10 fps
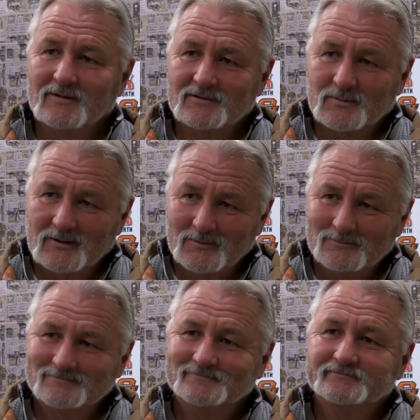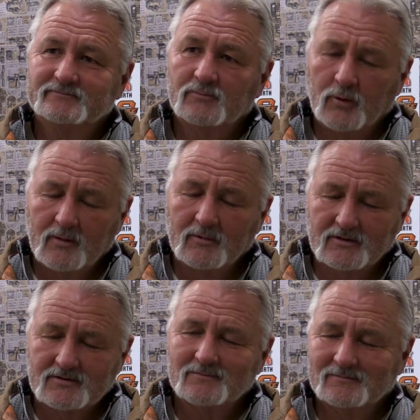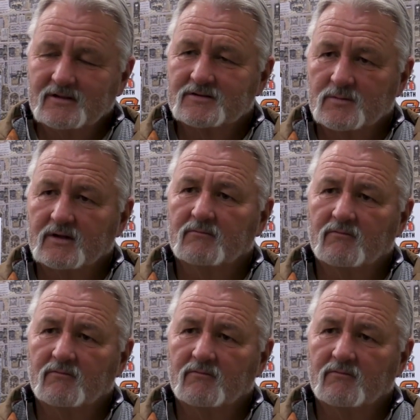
Yes, ma'am. You fix it. Pretty much. Okay. Yes, ma'am.